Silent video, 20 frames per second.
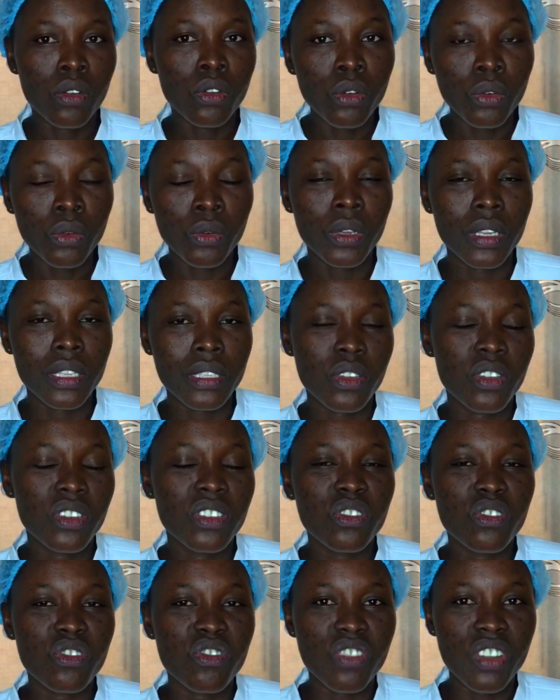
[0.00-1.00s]
No, it's going
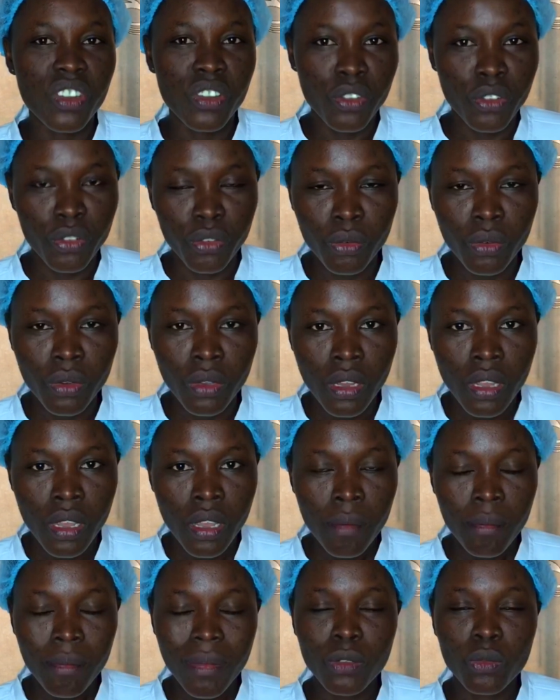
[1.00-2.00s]
to drain you.
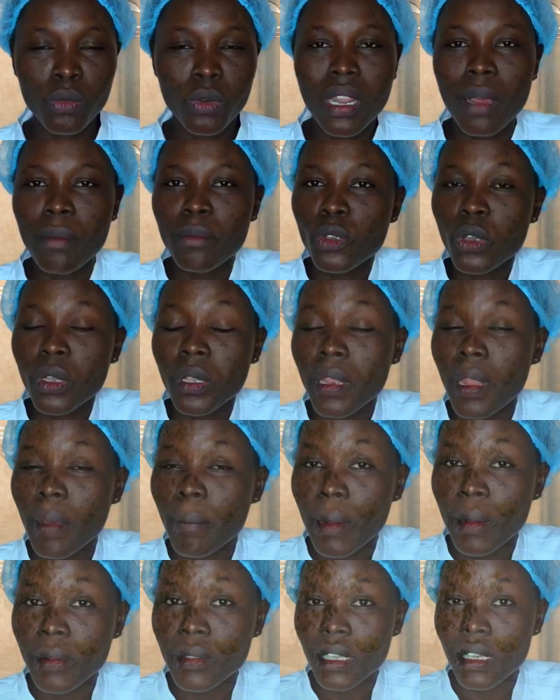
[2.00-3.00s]
But what I'm talking
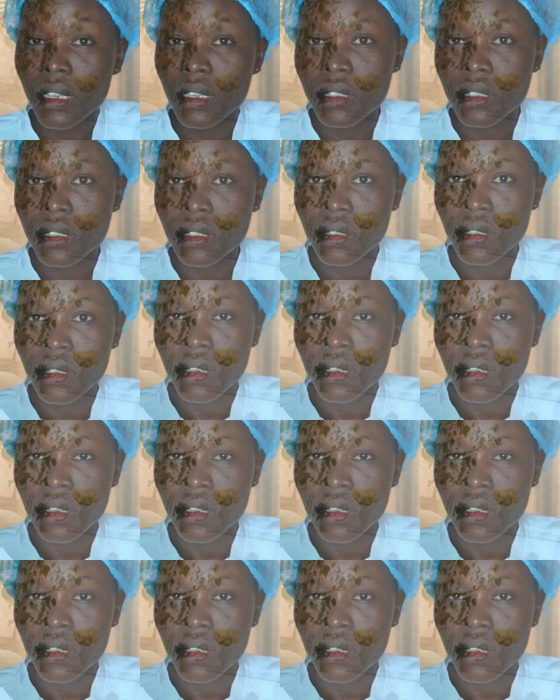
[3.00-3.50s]
about is